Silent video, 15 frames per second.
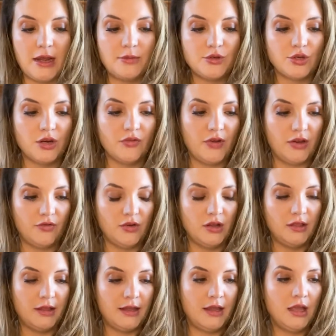I'm sure if I
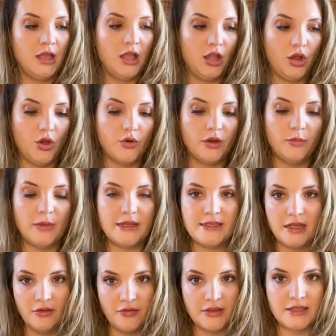really coated
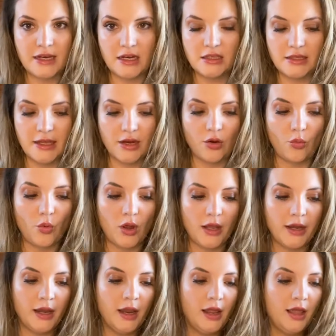myself as like a layer 1,